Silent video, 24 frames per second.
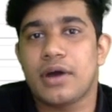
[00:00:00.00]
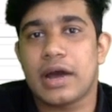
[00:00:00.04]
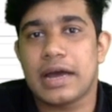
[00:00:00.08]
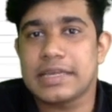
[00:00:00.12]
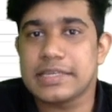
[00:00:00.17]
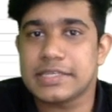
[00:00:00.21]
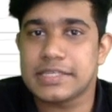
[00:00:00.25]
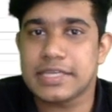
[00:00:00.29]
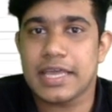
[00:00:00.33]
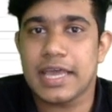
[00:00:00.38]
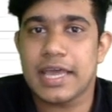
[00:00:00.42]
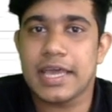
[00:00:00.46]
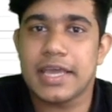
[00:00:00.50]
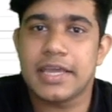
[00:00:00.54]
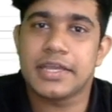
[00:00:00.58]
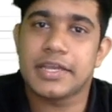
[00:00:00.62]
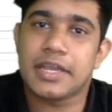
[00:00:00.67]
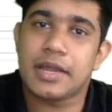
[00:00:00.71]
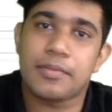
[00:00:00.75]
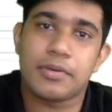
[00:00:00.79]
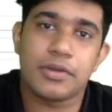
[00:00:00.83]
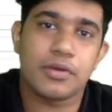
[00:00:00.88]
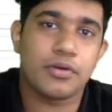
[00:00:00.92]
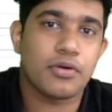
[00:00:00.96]
or
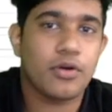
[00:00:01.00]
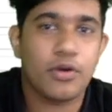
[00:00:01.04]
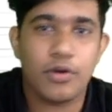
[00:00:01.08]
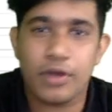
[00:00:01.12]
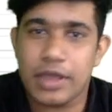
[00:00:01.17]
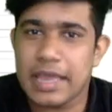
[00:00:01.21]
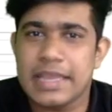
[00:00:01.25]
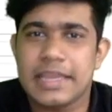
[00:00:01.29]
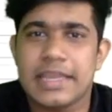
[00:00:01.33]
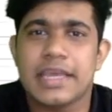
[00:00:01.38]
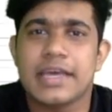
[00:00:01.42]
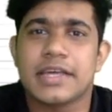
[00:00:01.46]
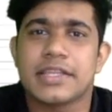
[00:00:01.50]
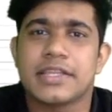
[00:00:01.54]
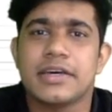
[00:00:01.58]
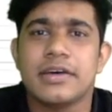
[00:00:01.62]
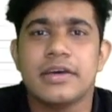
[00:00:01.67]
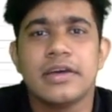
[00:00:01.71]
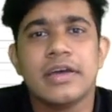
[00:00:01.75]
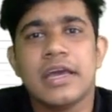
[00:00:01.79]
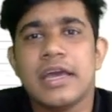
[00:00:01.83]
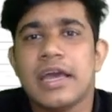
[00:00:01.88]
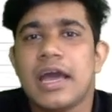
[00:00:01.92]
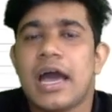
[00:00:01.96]
ICAEW or any
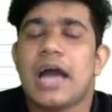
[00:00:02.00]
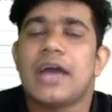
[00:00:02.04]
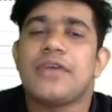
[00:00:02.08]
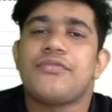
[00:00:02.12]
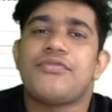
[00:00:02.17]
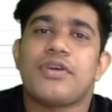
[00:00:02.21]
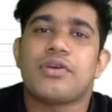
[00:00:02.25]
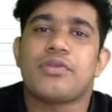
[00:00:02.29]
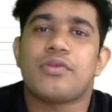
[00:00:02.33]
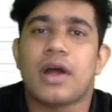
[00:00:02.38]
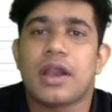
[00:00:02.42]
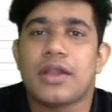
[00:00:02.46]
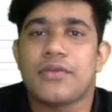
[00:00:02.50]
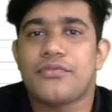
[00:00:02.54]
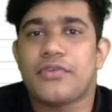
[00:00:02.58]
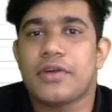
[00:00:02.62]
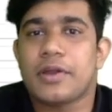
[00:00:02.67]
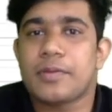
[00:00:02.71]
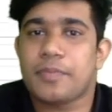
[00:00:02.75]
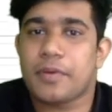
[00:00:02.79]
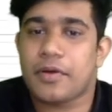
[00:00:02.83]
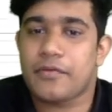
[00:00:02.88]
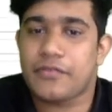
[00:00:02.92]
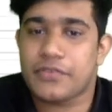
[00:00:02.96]
other IFA
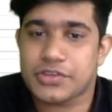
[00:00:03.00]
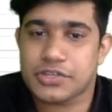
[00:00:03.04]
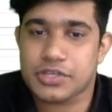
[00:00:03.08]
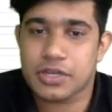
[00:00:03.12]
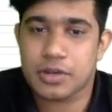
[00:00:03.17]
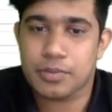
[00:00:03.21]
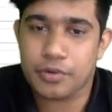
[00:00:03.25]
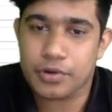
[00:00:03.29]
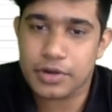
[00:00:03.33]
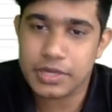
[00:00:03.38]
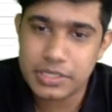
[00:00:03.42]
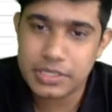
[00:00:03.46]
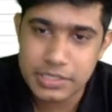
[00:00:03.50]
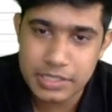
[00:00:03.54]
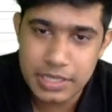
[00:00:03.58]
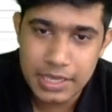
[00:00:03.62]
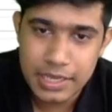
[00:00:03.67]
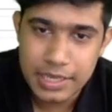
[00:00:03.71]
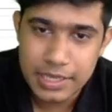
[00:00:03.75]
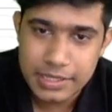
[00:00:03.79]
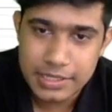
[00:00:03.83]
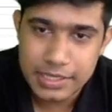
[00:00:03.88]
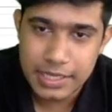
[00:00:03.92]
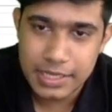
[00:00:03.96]
qualified professional bodies,
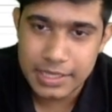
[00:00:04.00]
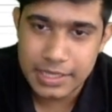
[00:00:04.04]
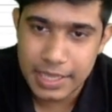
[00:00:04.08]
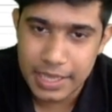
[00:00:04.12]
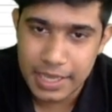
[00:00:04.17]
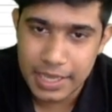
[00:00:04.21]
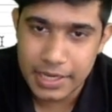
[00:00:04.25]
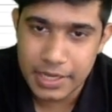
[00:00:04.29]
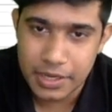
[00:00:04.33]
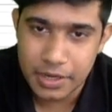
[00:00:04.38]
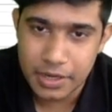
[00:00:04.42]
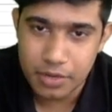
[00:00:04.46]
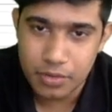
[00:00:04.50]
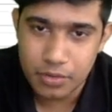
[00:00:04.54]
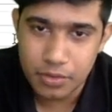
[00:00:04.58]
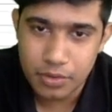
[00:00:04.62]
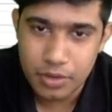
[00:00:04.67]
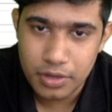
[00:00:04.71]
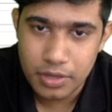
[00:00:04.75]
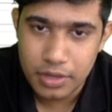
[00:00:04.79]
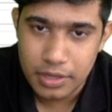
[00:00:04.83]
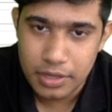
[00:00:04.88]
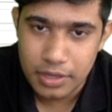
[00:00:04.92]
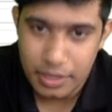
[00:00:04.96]
then they can
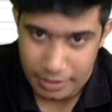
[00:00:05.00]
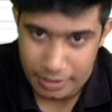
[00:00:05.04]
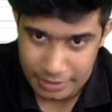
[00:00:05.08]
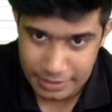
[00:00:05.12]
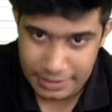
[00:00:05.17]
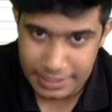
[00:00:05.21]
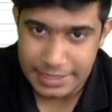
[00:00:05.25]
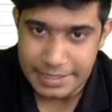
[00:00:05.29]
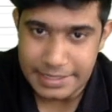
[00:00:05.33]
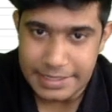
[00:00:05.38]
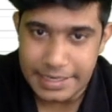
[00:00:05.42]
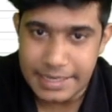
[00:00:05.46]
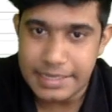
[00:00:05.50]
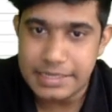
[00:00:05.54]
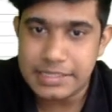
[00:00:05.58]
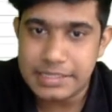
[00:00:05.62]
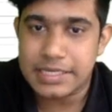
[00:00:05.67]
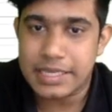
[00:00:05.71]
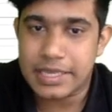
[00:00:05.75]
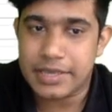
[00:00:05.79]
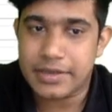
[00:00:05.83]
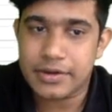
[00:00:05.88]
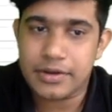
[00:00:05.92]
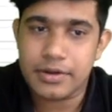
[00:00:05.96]
include
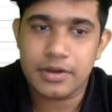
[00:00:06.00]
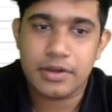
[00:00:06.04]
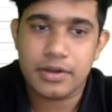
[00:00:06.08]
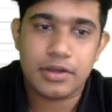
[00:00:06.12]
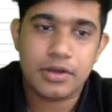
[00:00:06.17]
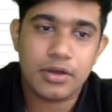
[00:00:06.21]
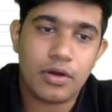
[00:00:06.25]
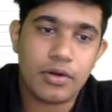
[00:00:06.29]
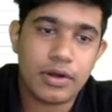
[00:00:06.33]
details here.